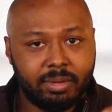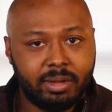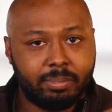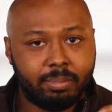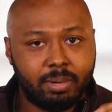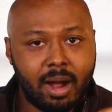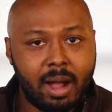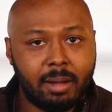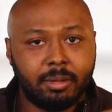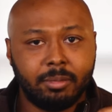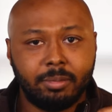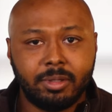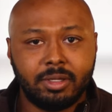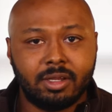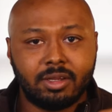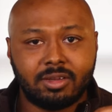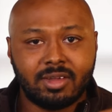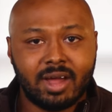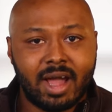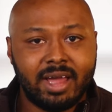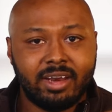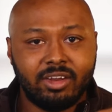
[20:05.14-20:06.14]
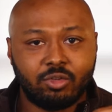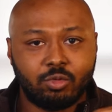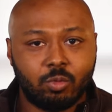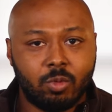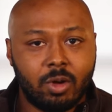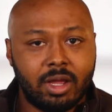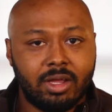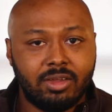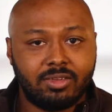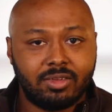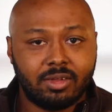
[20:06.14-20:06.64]
be probably the tightest
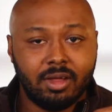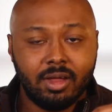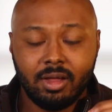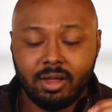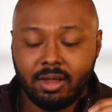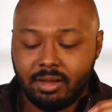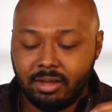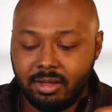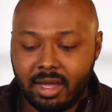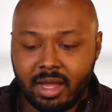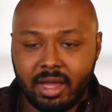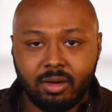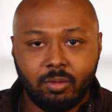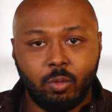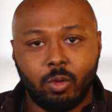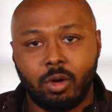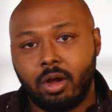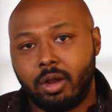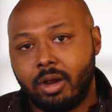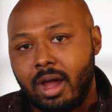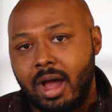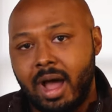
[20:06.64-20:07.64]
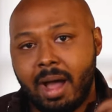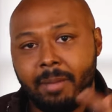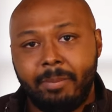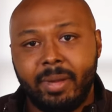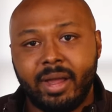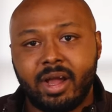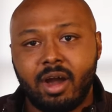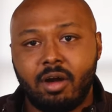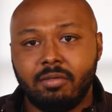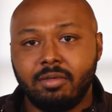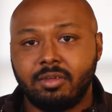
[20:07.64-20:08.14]
race yet. We're gonna hop
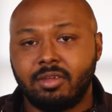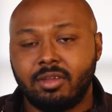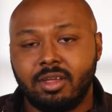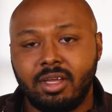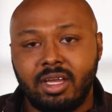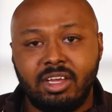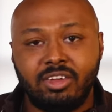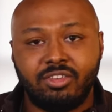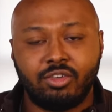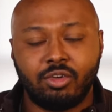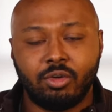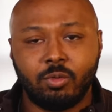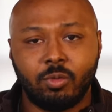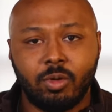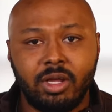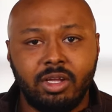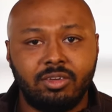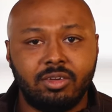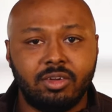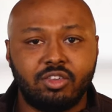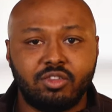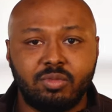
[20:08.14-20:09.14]
back over to the Eastern region,